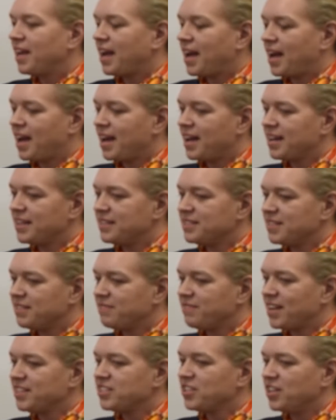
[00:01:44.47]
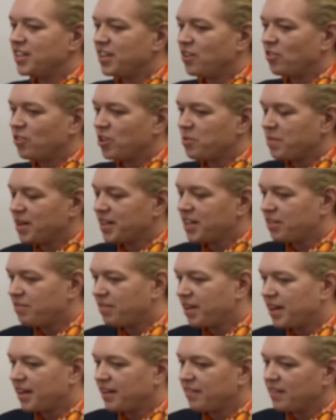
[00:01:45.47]
And in fact, early on in my
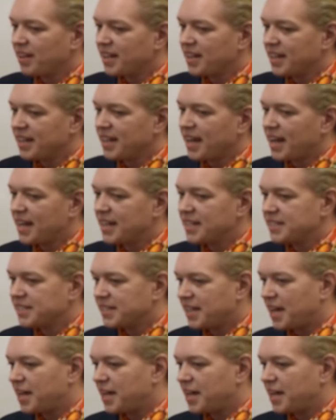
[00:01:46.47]
career, I had